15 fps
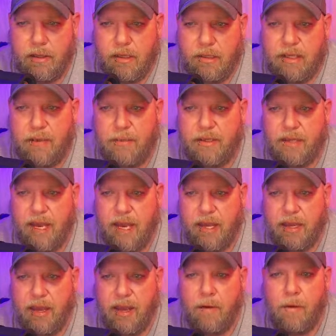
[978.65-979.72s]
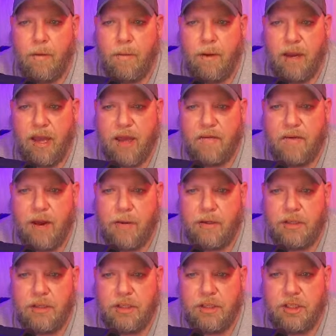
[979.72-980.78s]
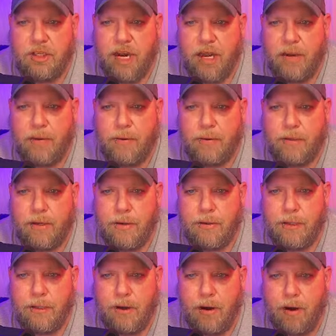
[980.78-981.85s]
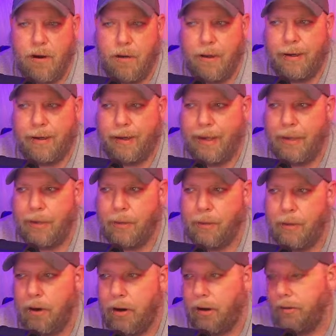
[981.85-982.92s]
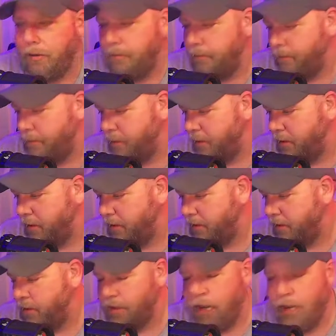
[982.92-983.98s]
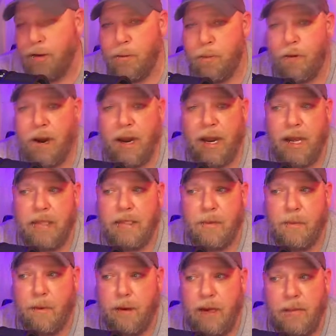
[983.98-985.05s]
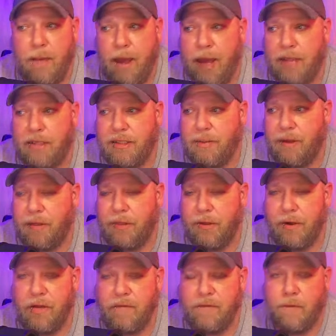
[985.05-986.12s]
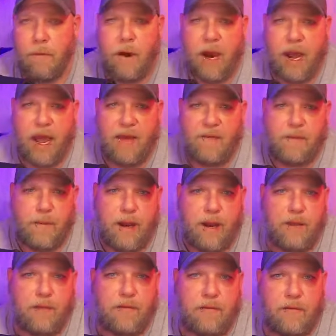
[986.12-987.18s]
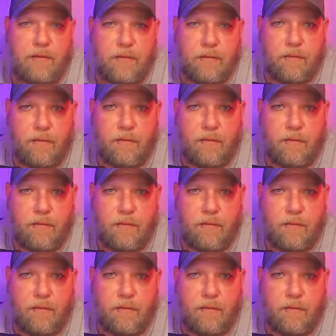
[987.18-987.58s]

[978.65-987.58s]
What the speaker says: Sami Zayn, King Corbin, Kevin Owens, Jey Uso, Cesaro, and Daniel Bryan. Daniel Bryan ends up winning the match in about 34 and a half minutes.